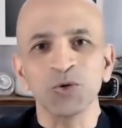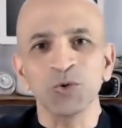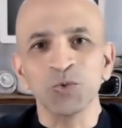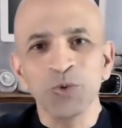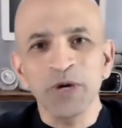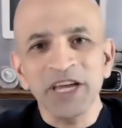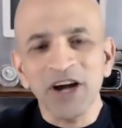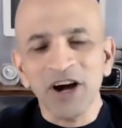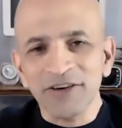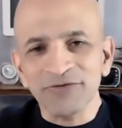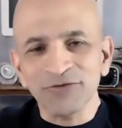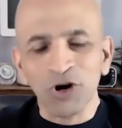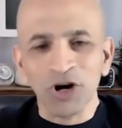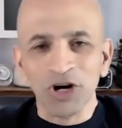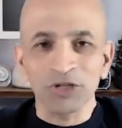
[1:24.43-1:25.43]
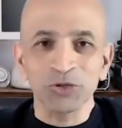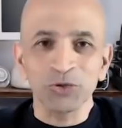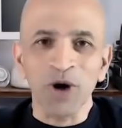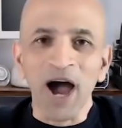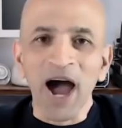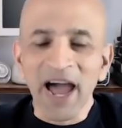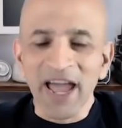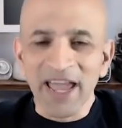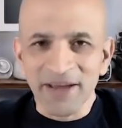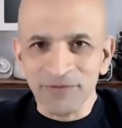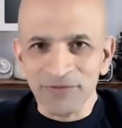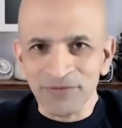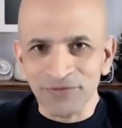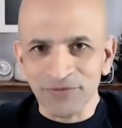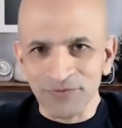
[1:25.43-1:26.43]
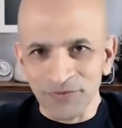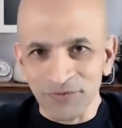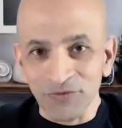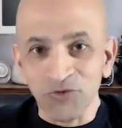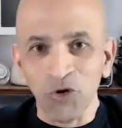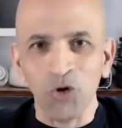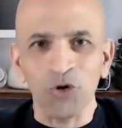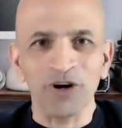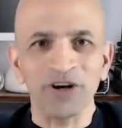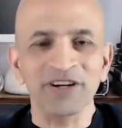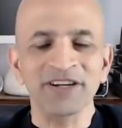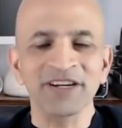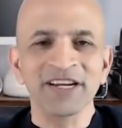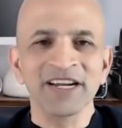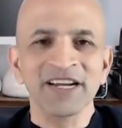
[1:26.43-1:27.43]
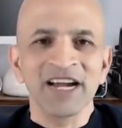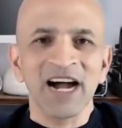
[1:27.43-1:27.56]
we are for, who I am for,